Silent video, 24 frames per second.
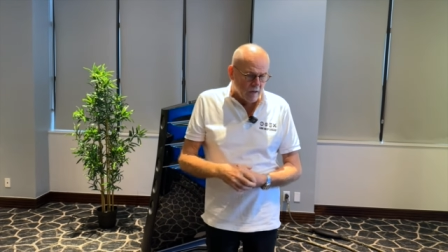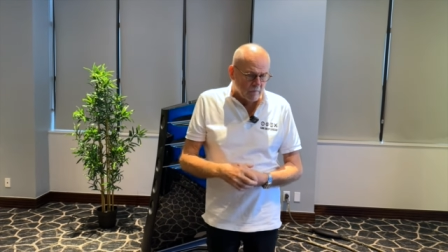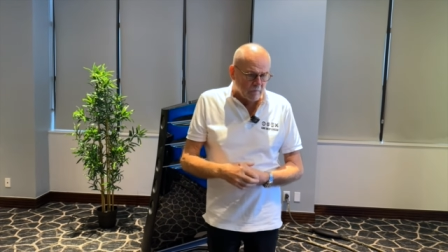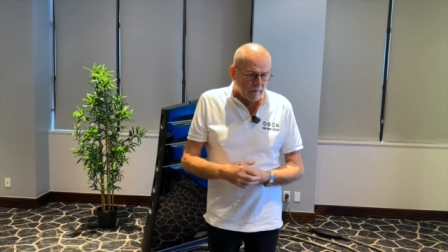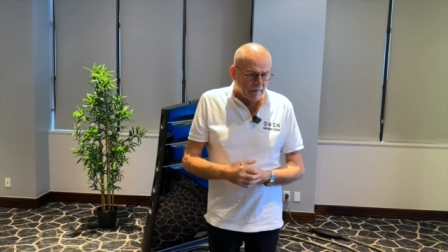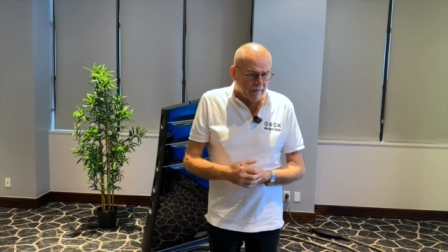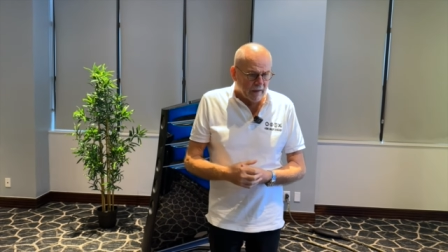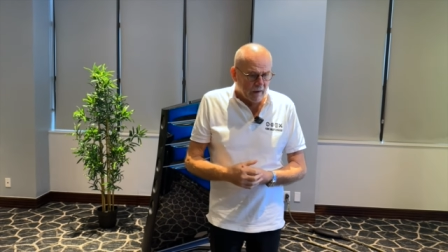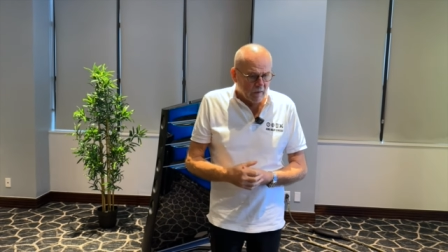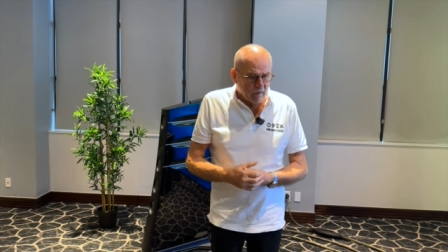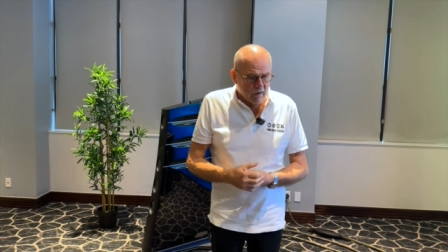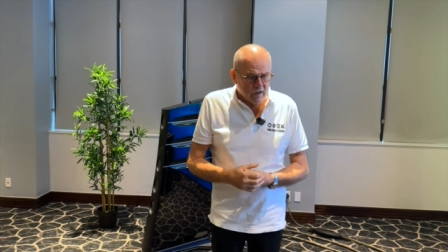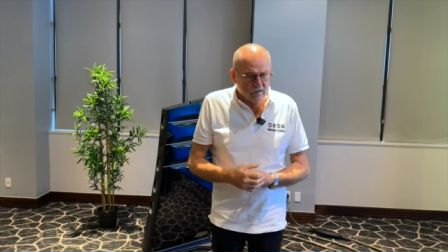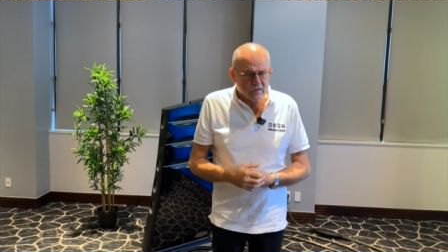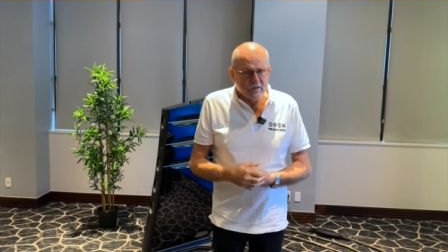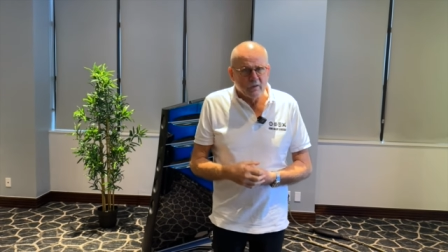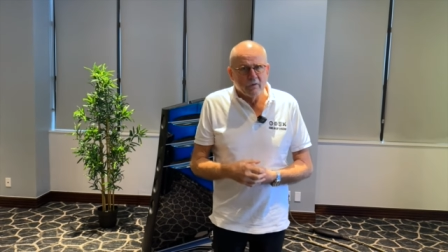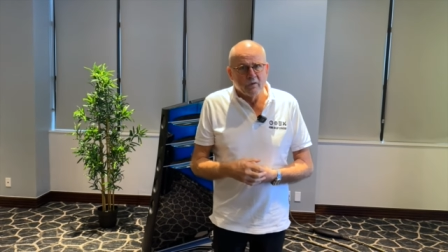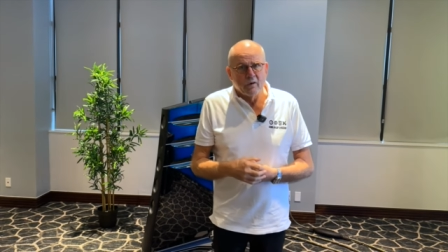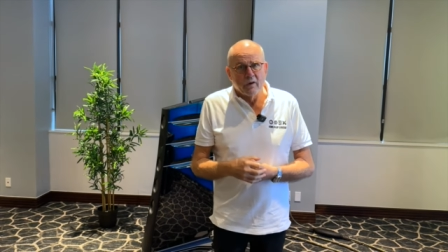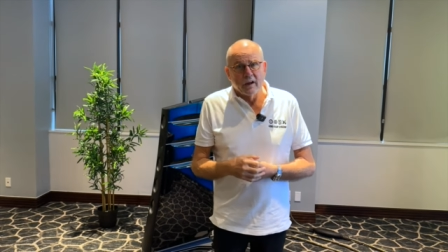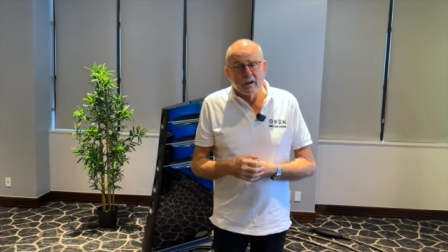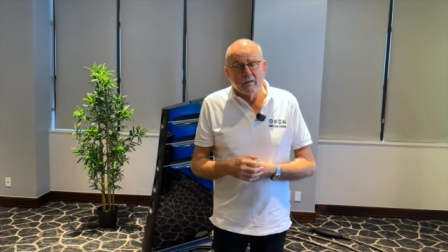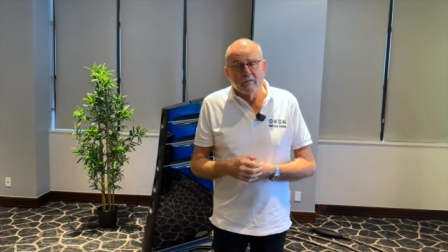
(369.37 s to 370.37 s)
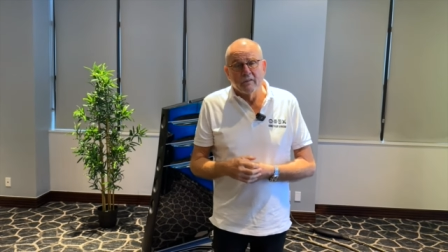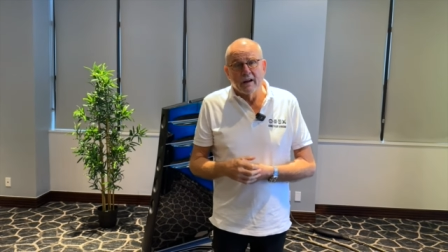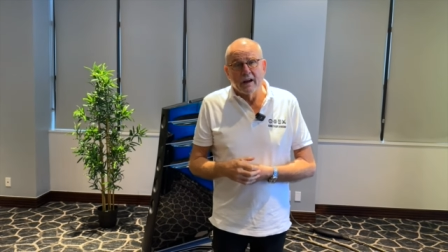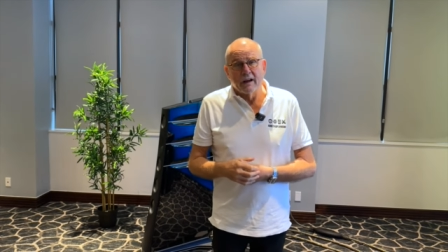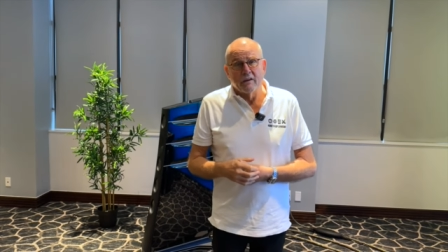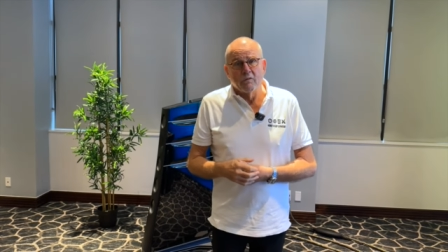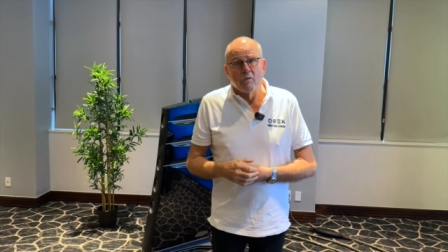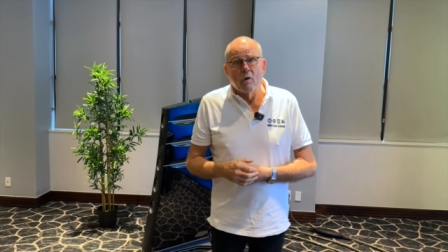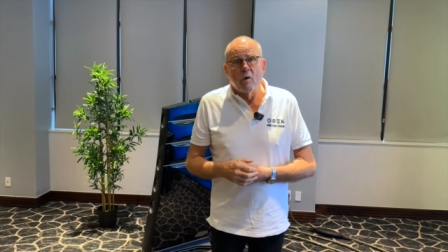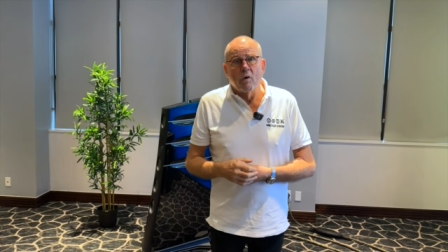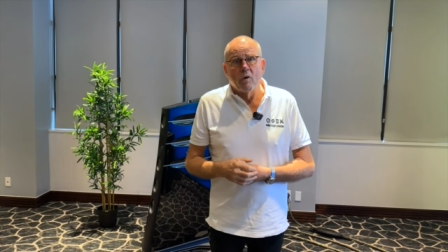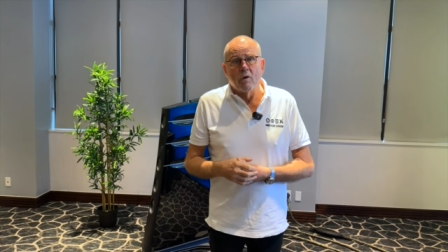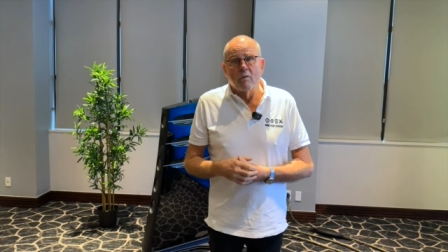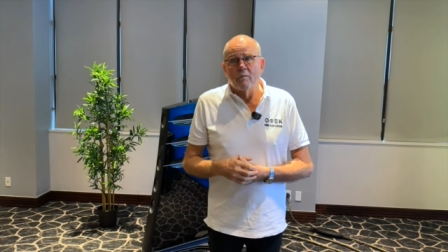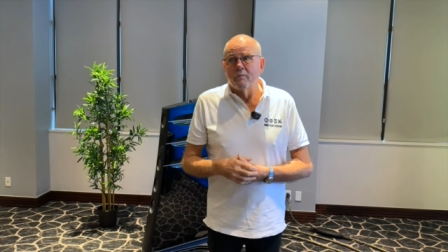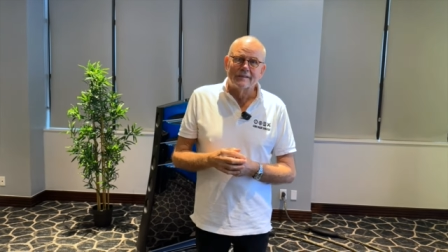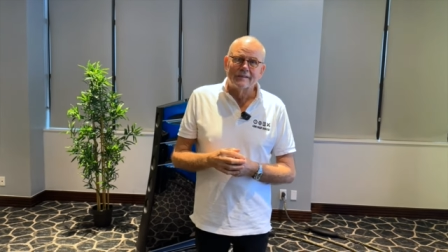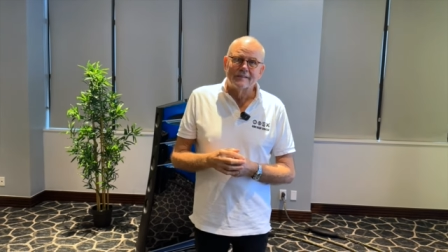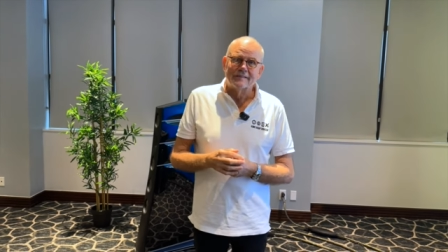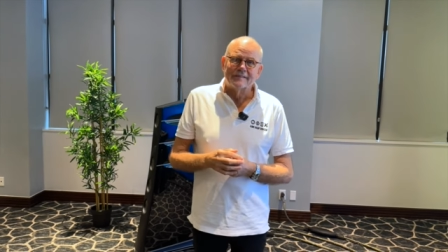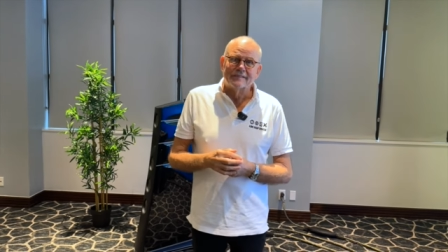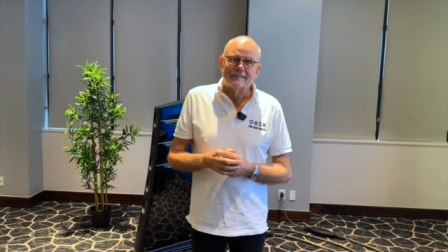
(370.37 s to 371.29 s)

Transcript: but they're also running very warm.